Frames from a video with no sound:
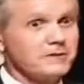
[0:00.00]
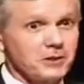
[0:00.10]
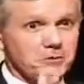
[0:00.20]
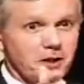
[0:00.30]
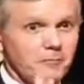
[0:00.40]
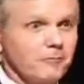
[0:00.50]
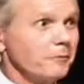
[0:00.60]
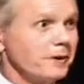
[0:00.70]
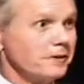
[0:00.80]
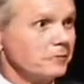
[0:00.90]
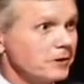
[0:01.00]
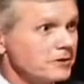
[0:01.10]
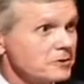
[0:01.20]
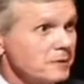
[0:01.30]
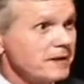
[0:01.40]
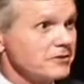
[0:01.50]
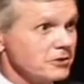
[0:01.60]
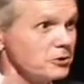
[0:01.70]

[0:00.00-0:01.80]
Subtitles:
I saw Tom Vermillion and Rita Spence,